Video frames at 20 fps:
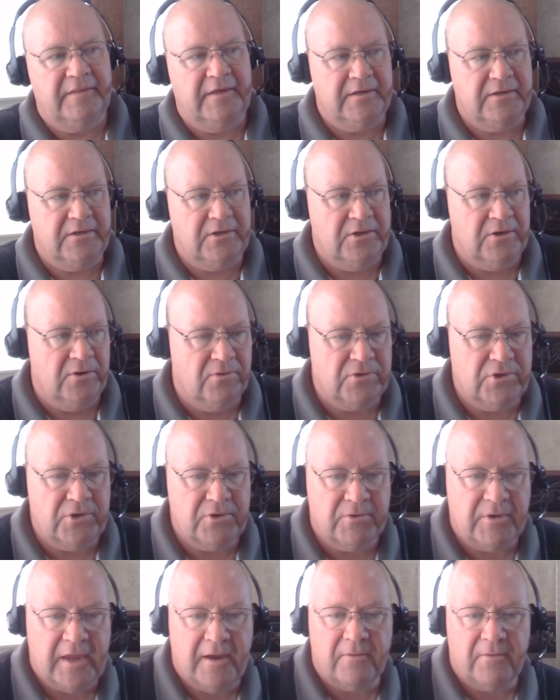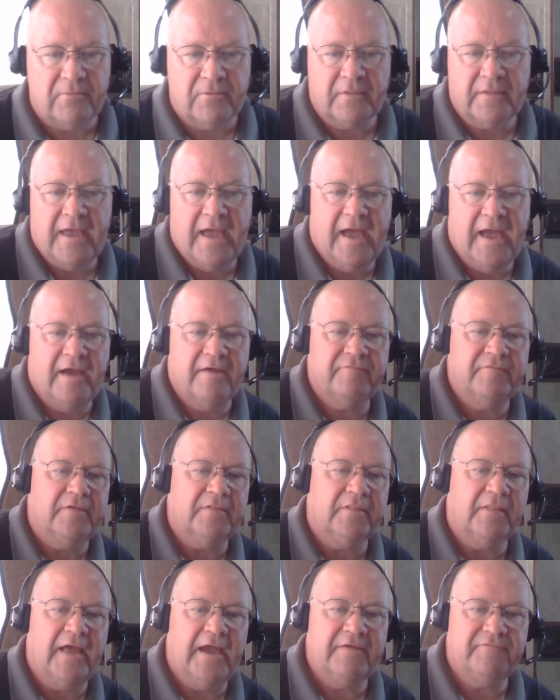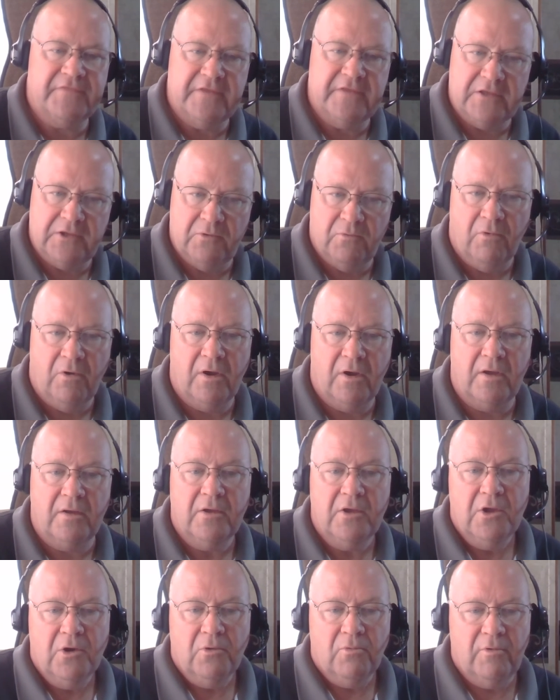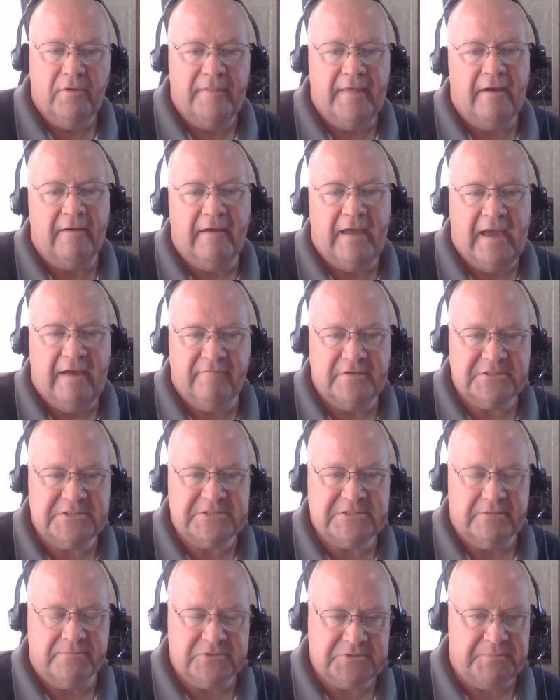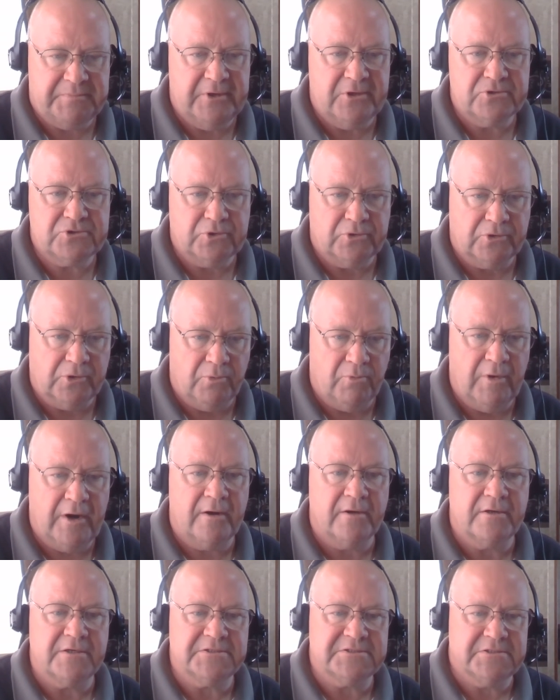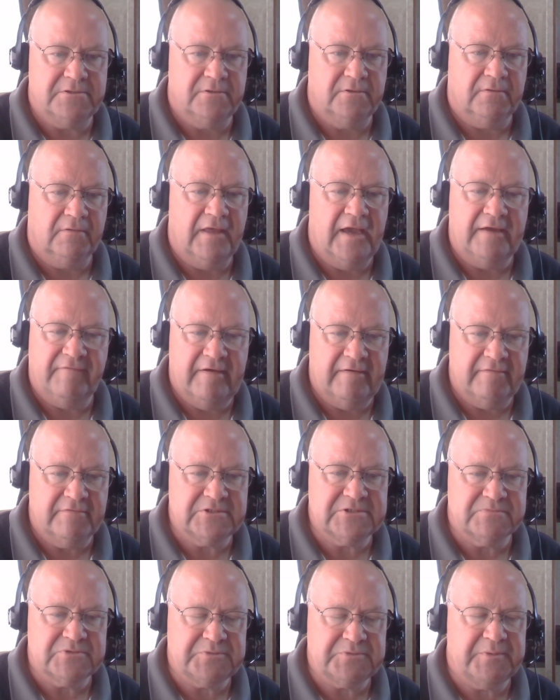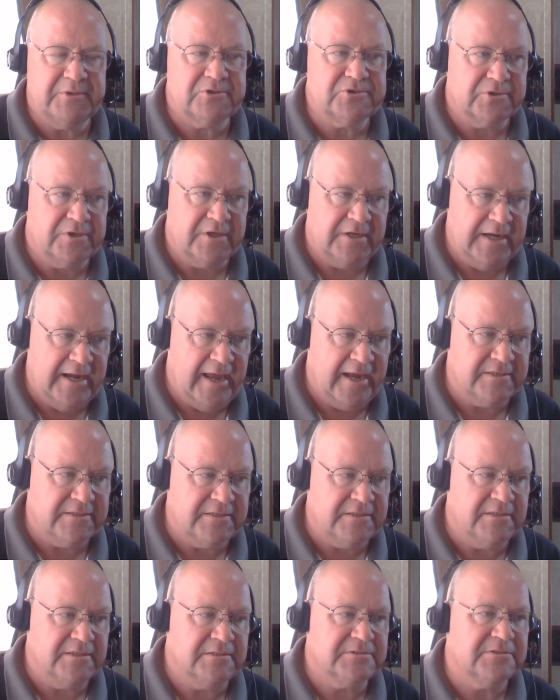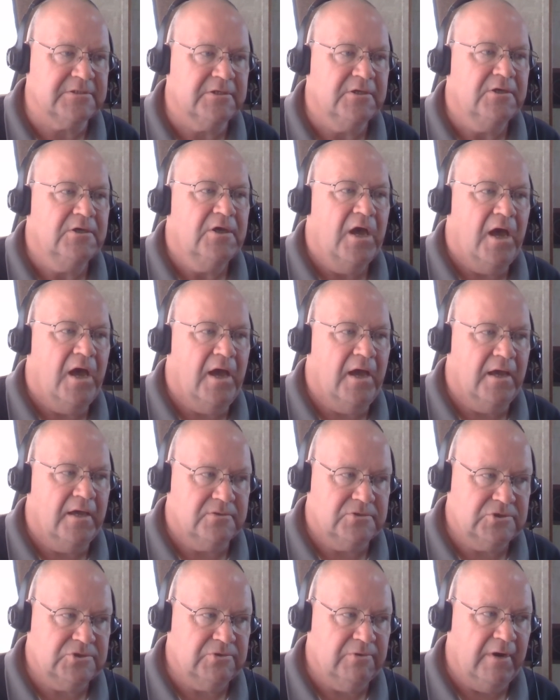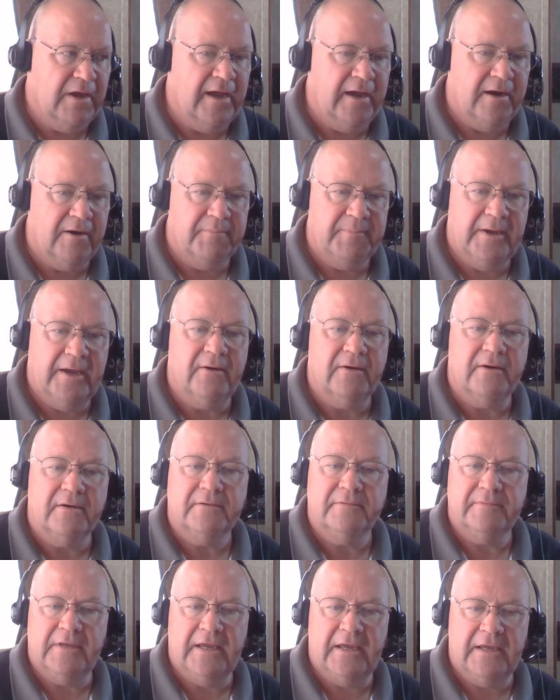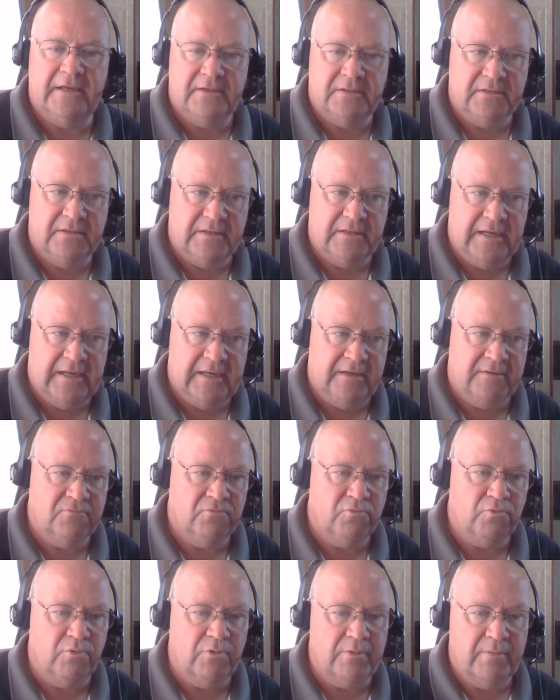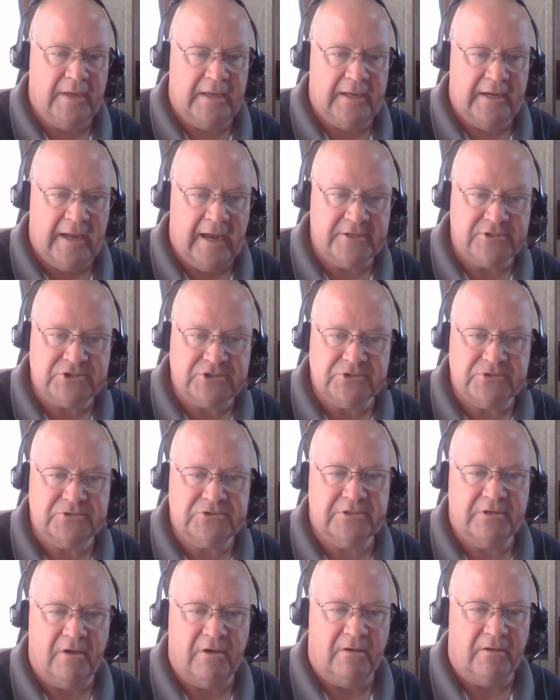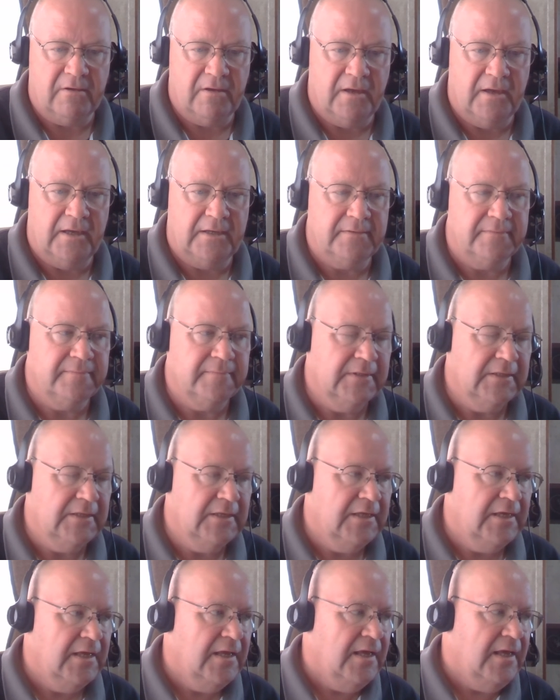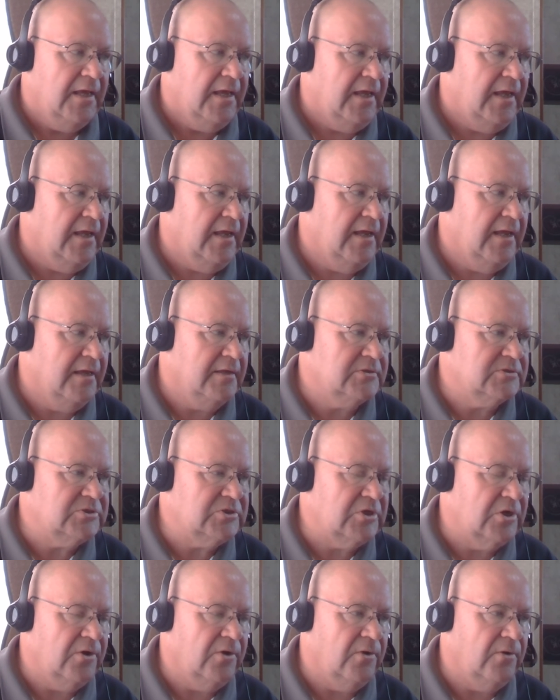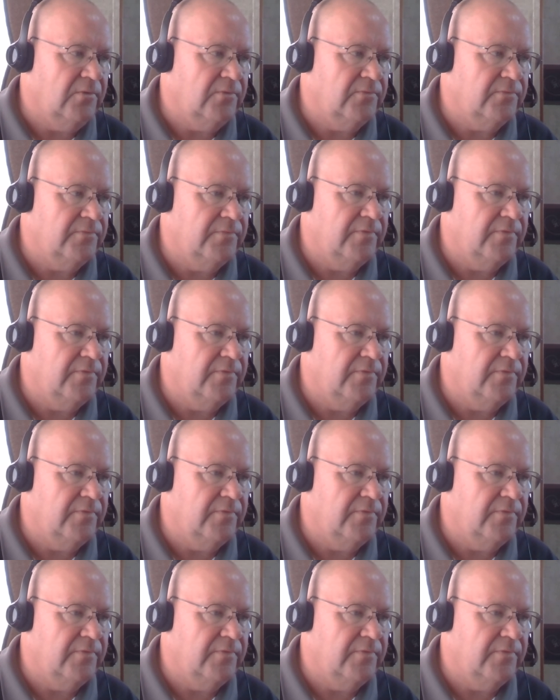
that you know you can't really have a life that you want without having some spiritual awareness in your life, having some spiritual connectedness uh, to a higher power. And and and I choose to call God. And so